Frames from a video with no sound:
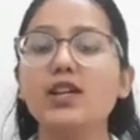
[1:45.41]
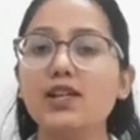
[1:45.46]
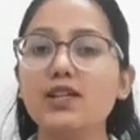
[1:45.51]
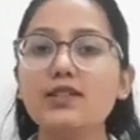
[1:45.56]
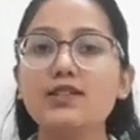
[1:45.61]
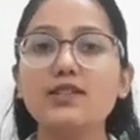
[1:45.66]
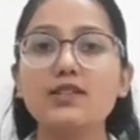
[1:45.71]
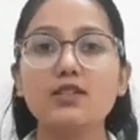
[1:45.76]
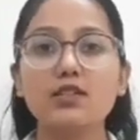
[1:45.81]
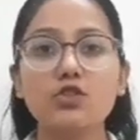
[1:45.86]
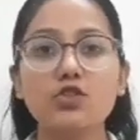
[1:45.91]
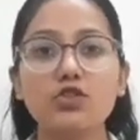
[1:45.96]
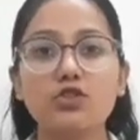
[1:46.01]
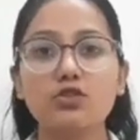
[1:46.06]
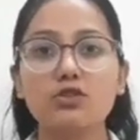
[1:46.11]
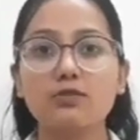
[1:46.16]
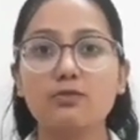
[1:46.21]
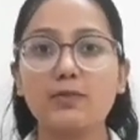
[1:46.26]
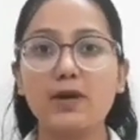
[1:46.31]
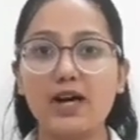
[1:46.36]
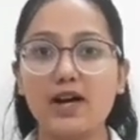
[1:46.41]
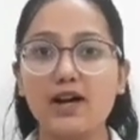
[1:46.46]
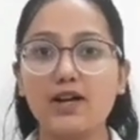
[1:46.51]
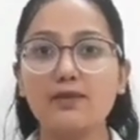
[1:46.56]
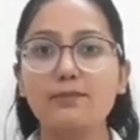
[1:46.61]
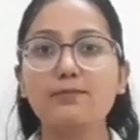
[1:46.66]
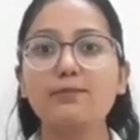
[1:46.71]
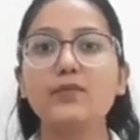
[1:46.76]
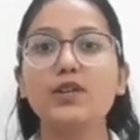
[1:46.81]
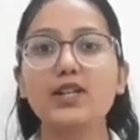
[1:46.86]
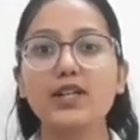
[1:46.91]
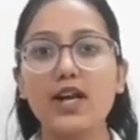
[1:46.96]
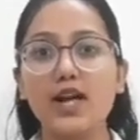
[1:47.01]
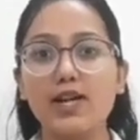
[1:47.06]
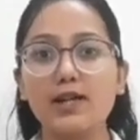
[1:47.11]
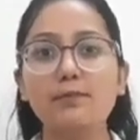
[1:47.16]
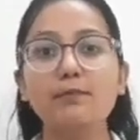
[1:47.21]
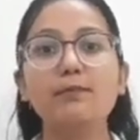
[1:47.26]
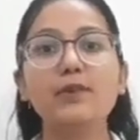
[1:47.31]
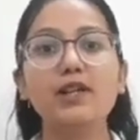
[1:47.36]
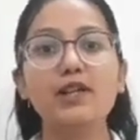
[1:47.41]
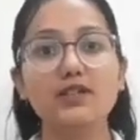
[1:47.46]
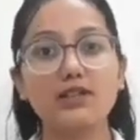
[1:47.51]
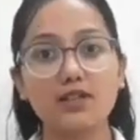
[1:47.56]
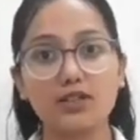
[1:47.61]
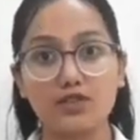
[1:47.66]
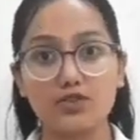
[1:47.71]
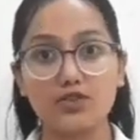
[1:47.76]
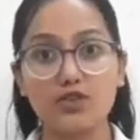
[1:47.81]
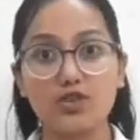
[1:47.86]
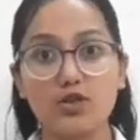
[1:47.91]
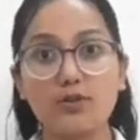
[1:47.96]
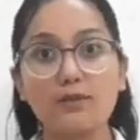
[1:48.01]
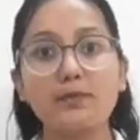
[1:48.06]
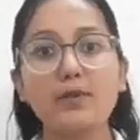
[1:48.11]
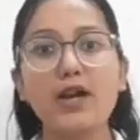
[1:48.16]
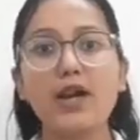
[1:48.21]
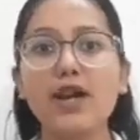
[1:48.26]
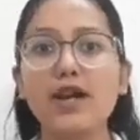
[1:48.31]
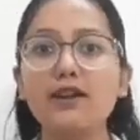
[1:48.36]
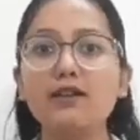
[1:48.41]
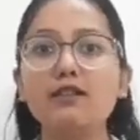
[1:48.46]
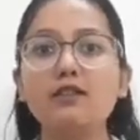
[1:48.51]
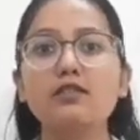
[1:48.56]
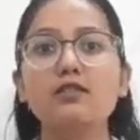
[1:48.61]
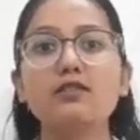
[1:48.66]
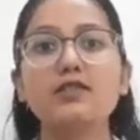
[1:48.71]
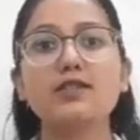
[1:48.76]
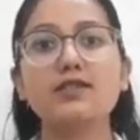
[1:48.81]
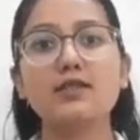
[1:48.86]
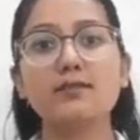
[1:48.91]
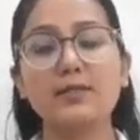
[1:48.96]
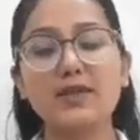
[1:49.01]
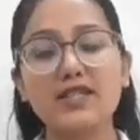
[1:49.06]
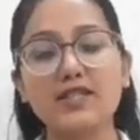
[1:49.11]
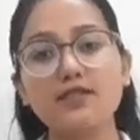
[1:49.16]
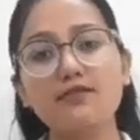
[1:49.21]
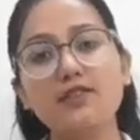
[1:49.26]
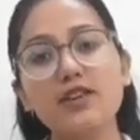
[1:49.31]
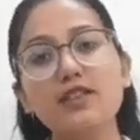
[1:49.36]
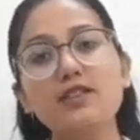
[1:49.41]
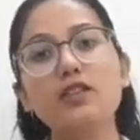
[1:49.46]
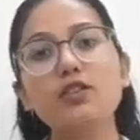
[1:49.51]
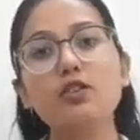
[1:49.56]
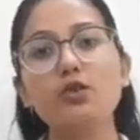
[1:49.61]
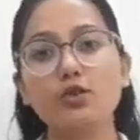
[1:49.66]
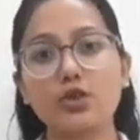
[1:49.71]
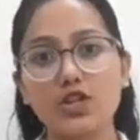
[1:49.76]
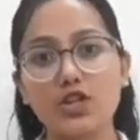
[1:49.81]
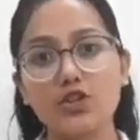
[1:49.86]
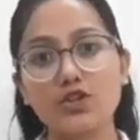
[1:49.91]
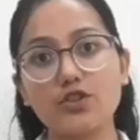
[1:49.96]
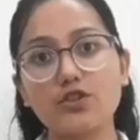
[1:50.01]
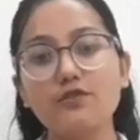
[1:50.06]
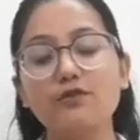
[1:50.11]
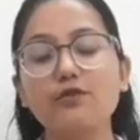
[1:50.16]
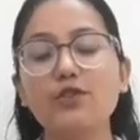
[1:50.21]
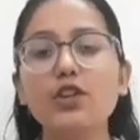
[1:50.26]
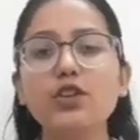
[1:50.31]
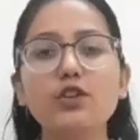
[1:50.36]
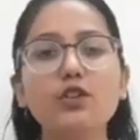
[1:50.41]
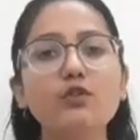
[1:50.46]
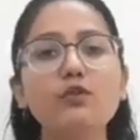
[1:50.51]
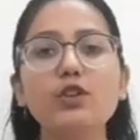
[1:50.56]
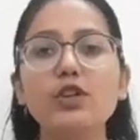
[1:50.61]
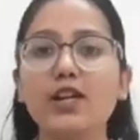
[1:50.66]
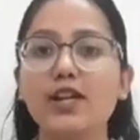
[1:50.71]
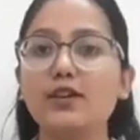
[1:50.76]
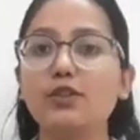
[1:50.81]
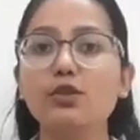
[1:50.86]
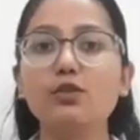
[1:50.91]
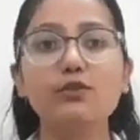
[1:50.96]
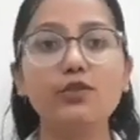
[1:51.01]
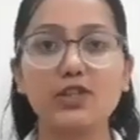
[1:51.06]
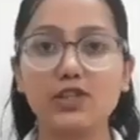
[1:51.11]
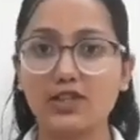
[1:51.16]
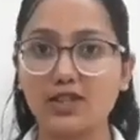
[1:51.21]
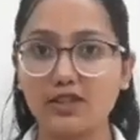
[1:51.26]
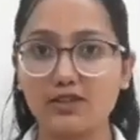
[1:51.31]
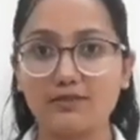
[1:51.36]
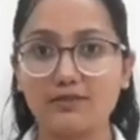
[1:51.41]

In search bar, type internship and specify the location where you would like to work.